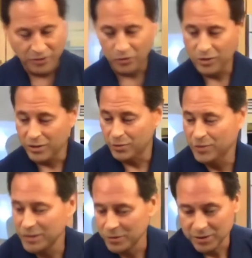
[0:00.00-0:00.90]
what it
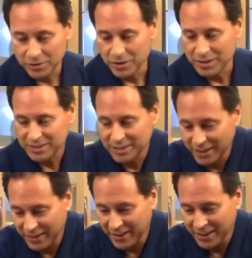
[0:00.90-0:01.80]
really was.
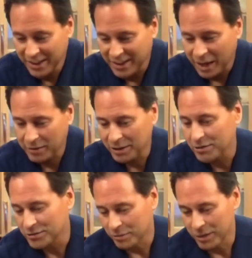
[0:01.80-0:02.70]
I mean, I knew it
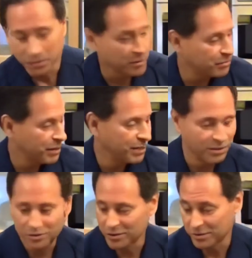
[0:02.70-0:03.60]
was a pepper, but I didn't
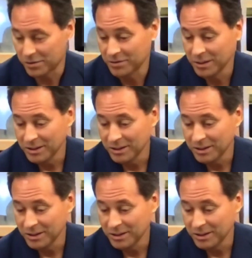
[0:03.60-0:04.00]
know they were